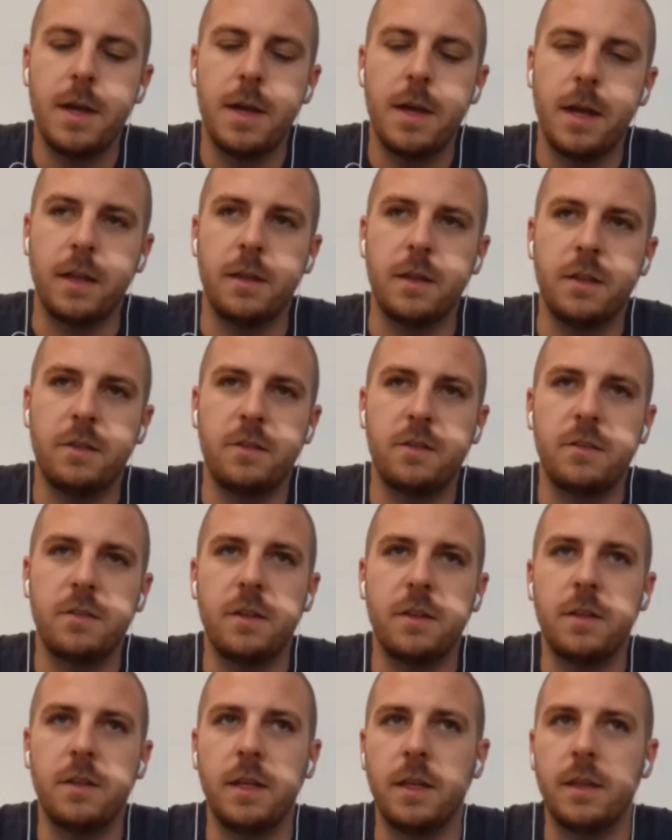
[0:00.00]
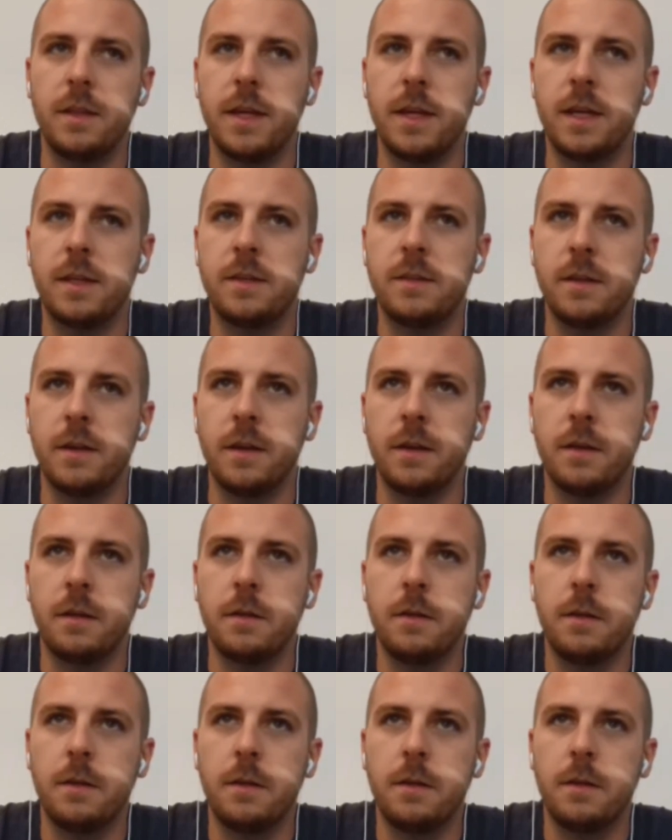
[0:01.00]
And this is the thing that
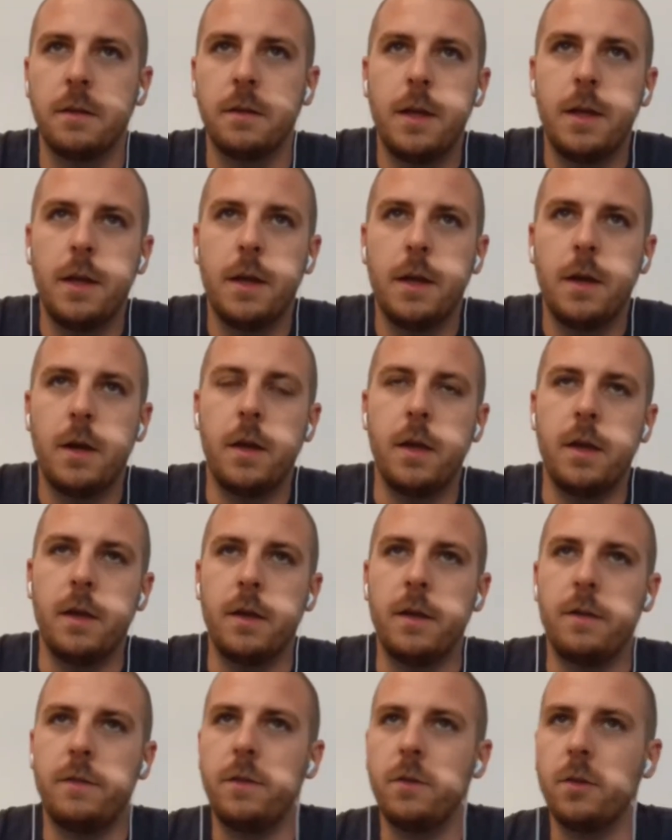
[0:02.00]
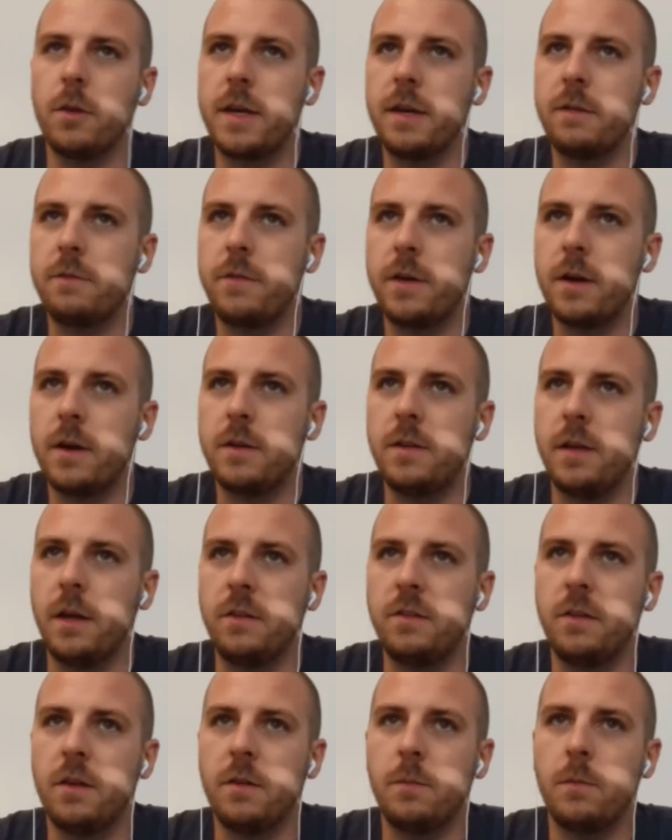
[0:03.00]
if you look at
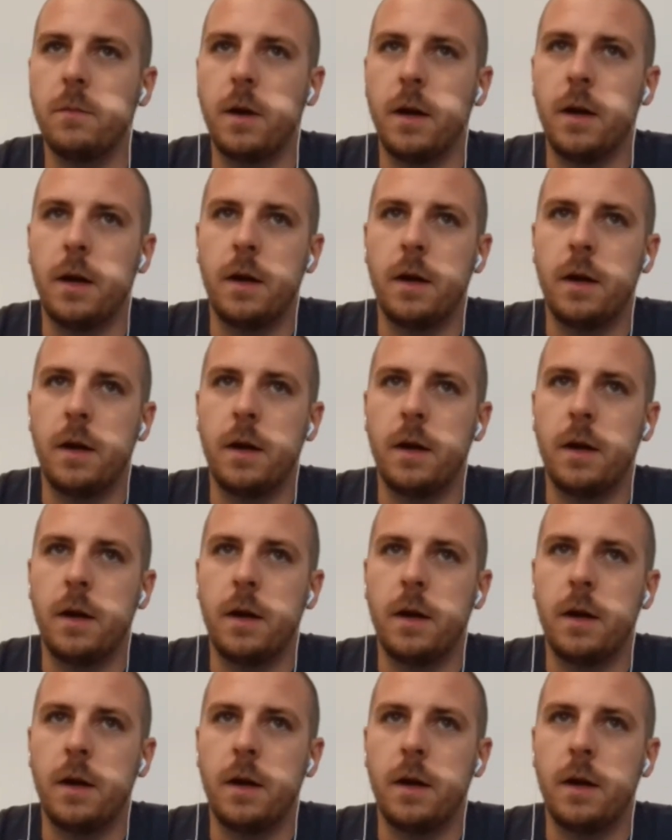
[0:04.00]
Veritasium,